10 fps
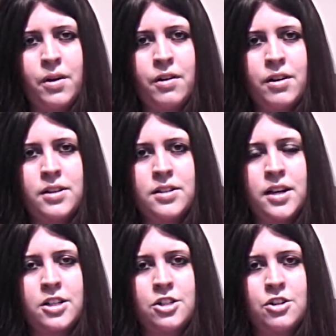whether it's
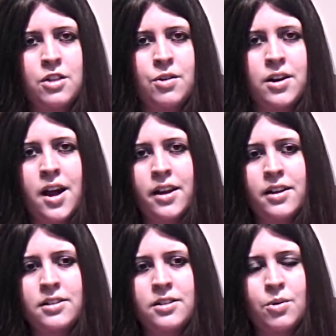against John
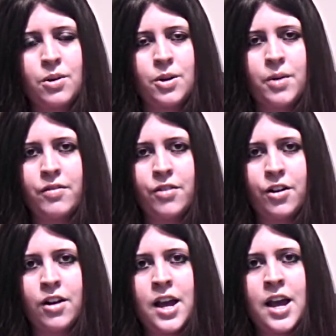Laurinaitis or
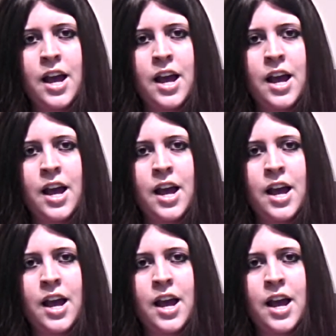whoever.